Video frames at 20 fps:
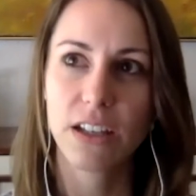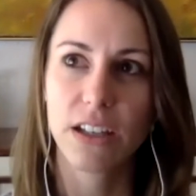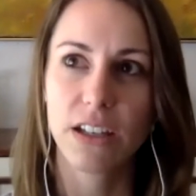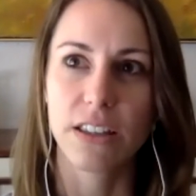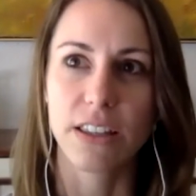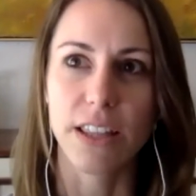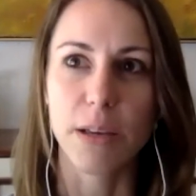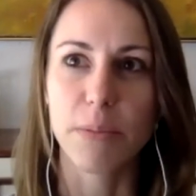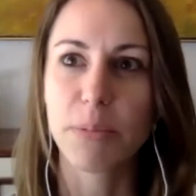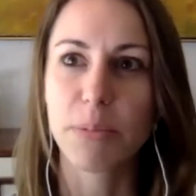
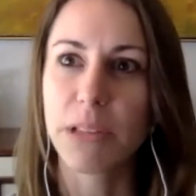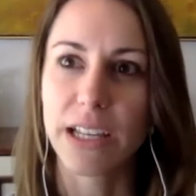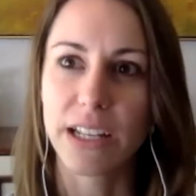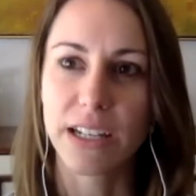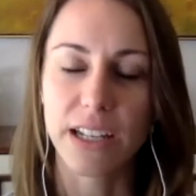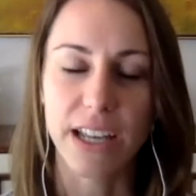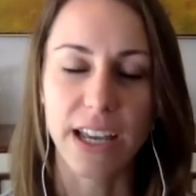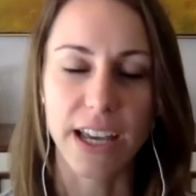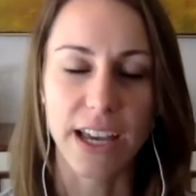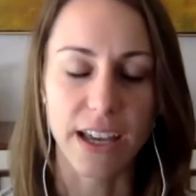they
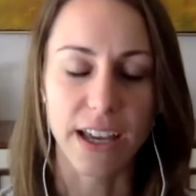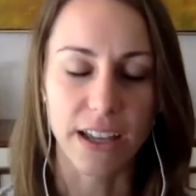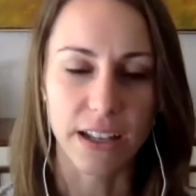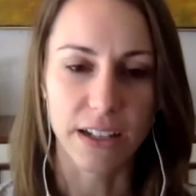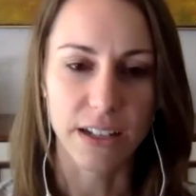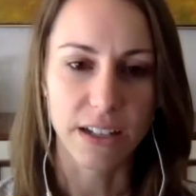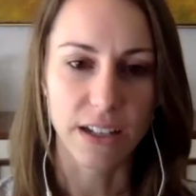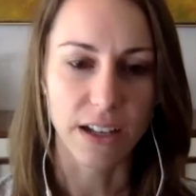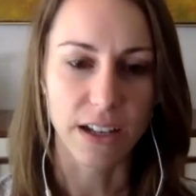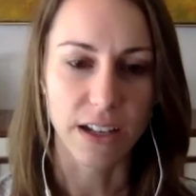planned
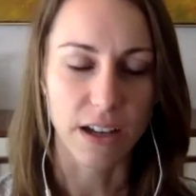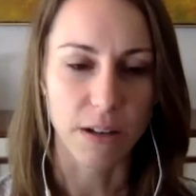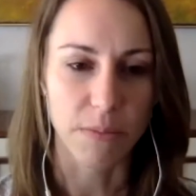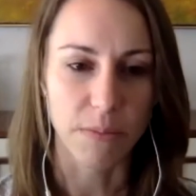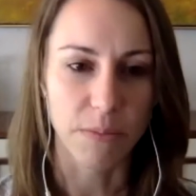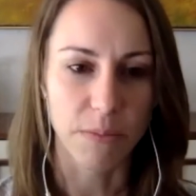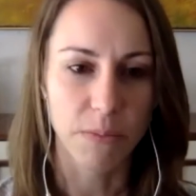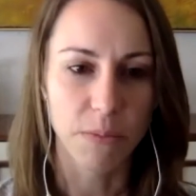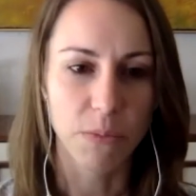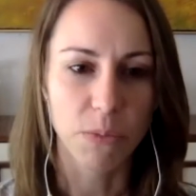ahead.
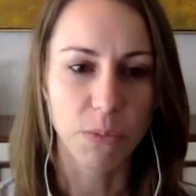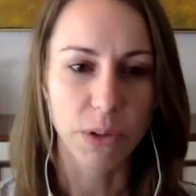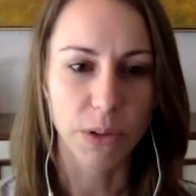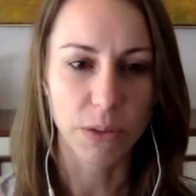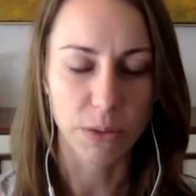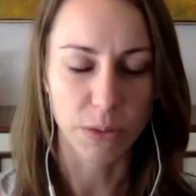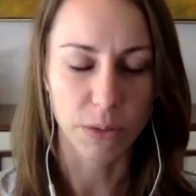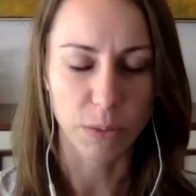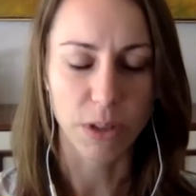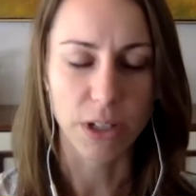We
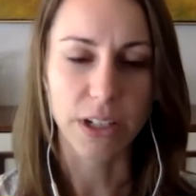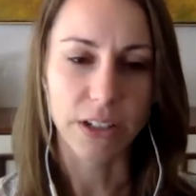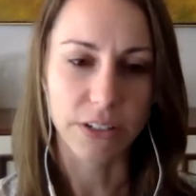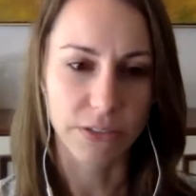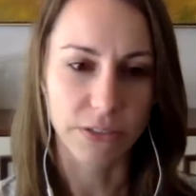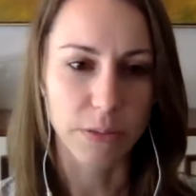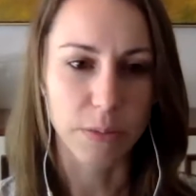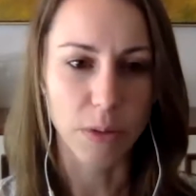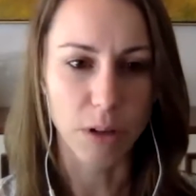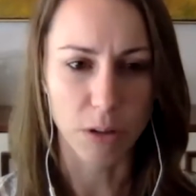were working
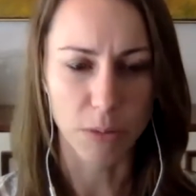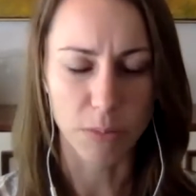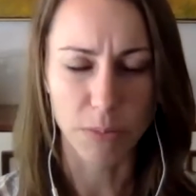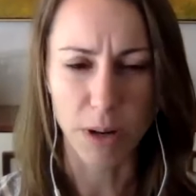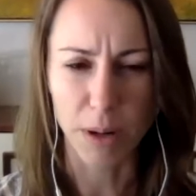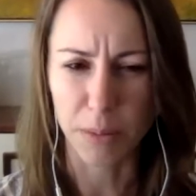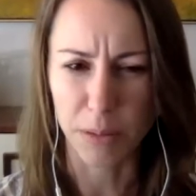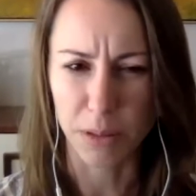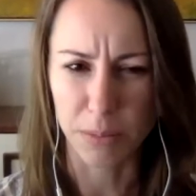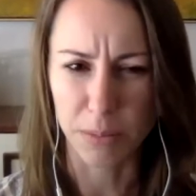from home
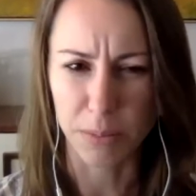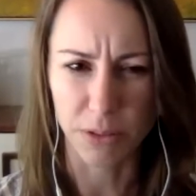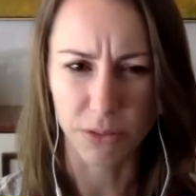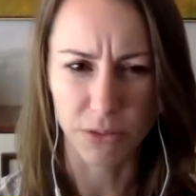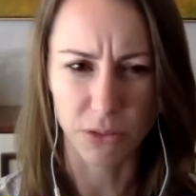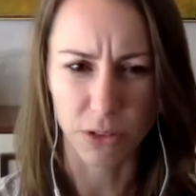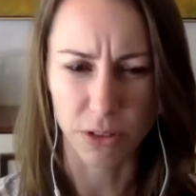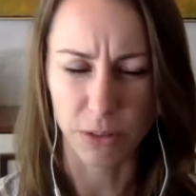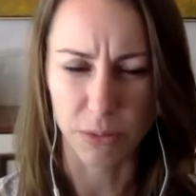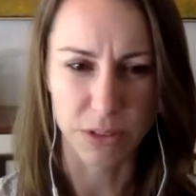probably
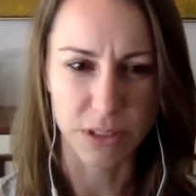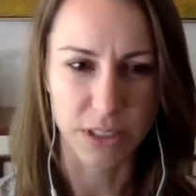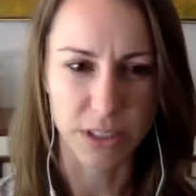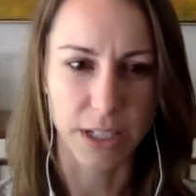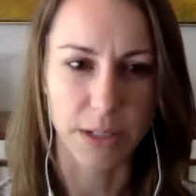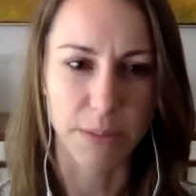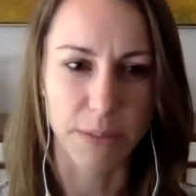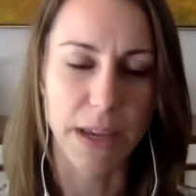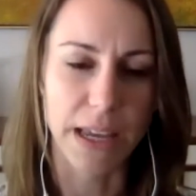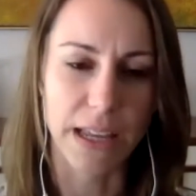before it was
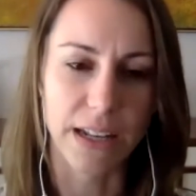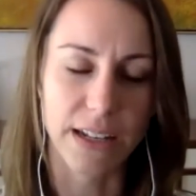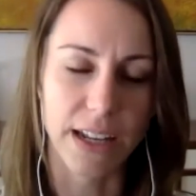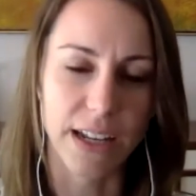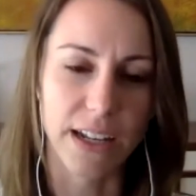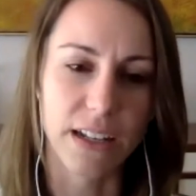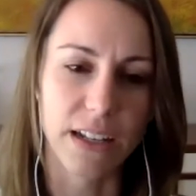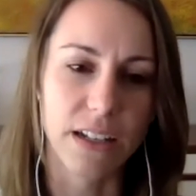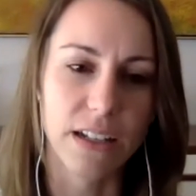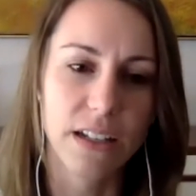like
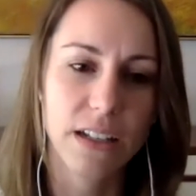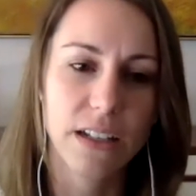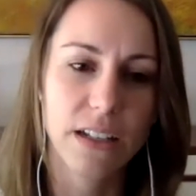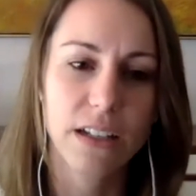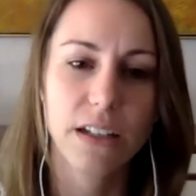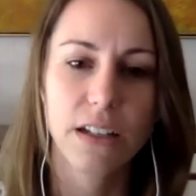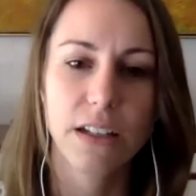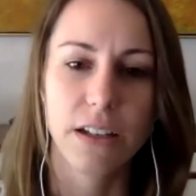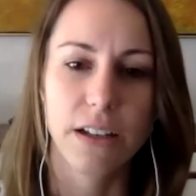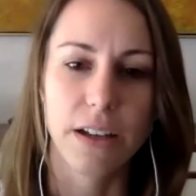mandated.
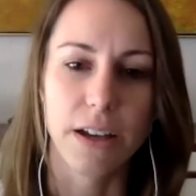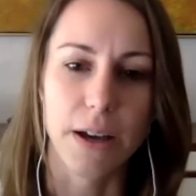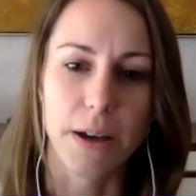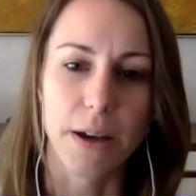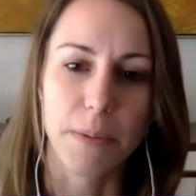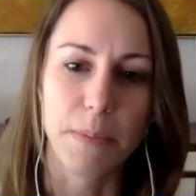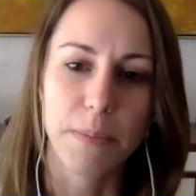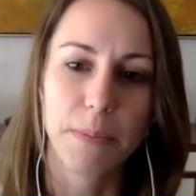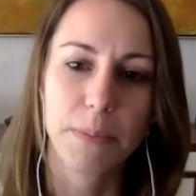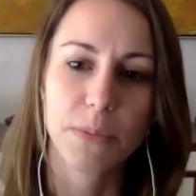
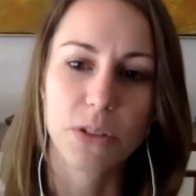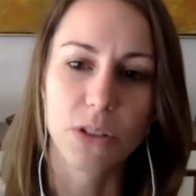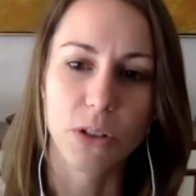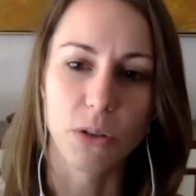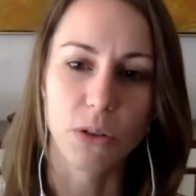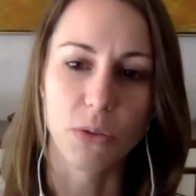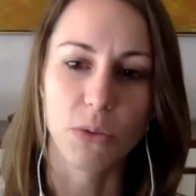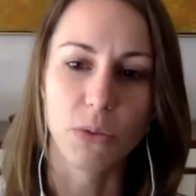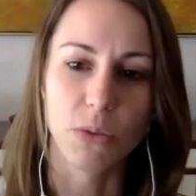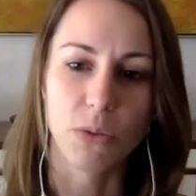
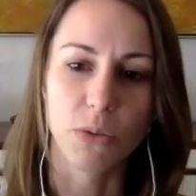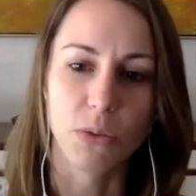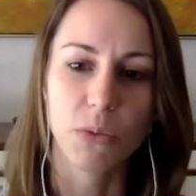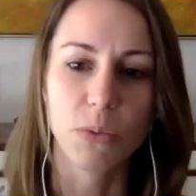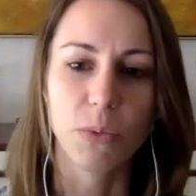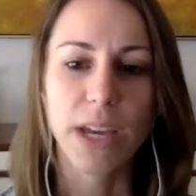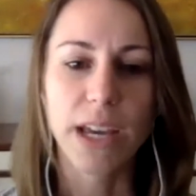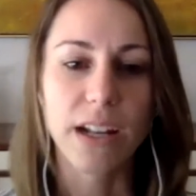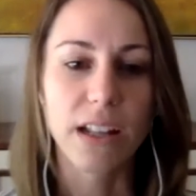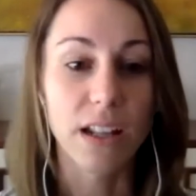So we
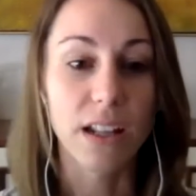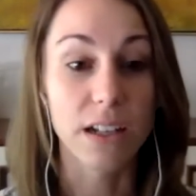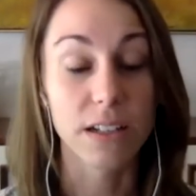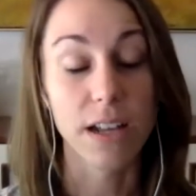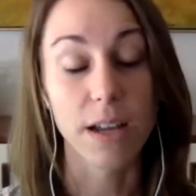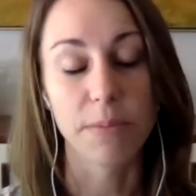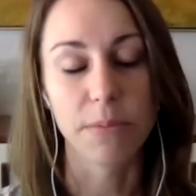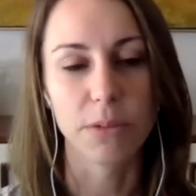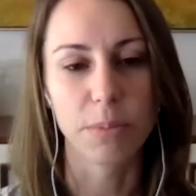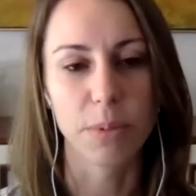had a lot of
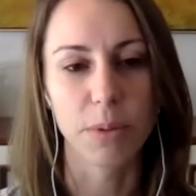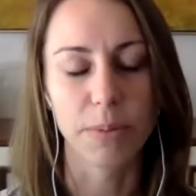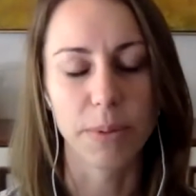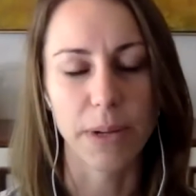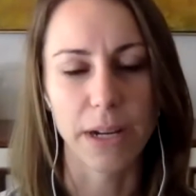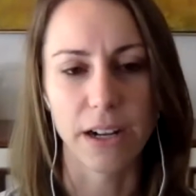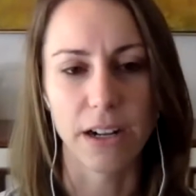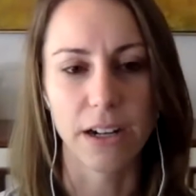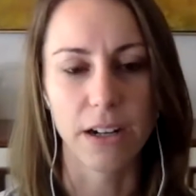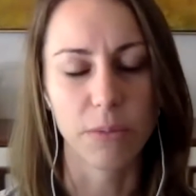time to
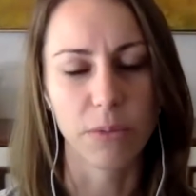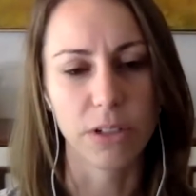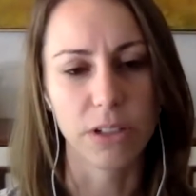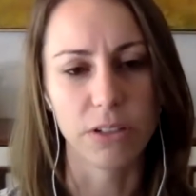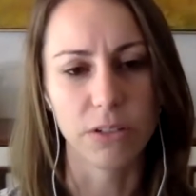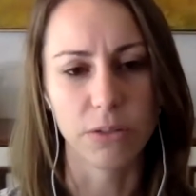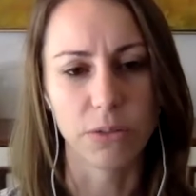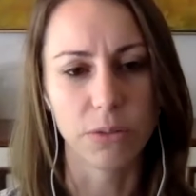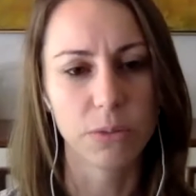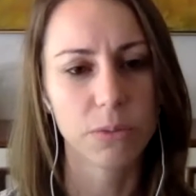prepare, and we
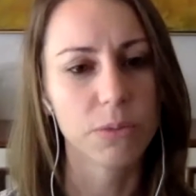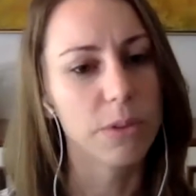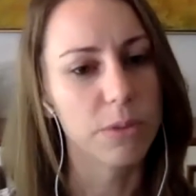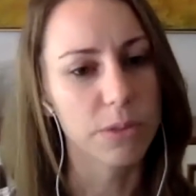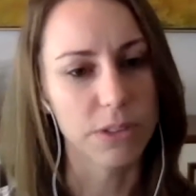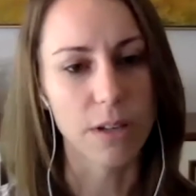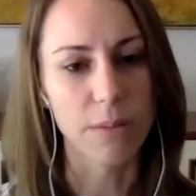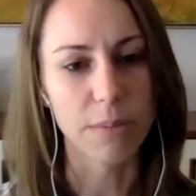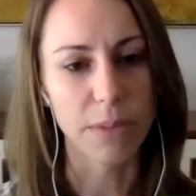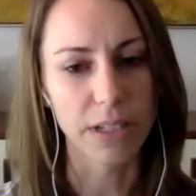knew it was
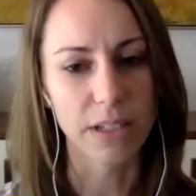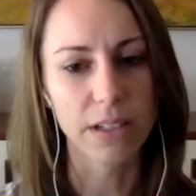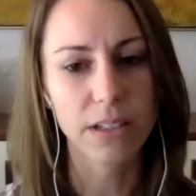coming.